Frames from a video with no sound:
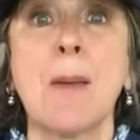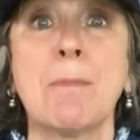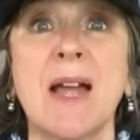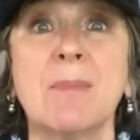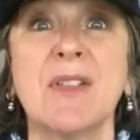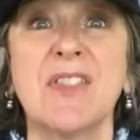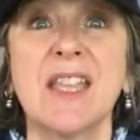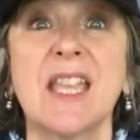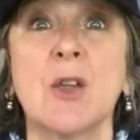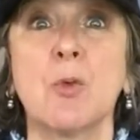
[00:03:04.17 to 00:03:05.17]
might be
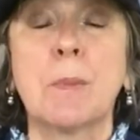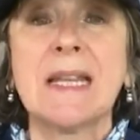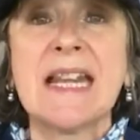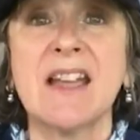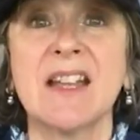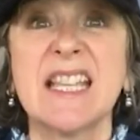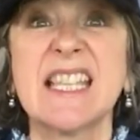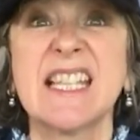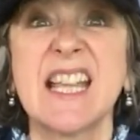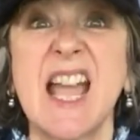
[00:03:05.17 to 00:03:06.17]
thinking it would be nice
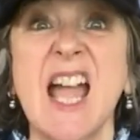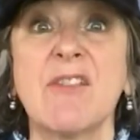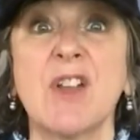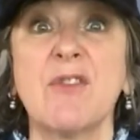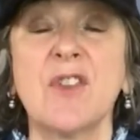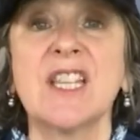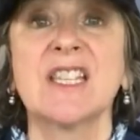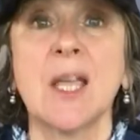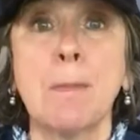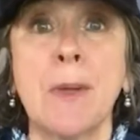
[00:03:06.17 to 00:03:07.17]
to have a fish
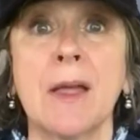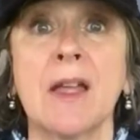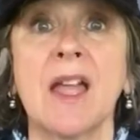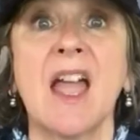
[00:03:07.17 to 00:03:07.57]
supper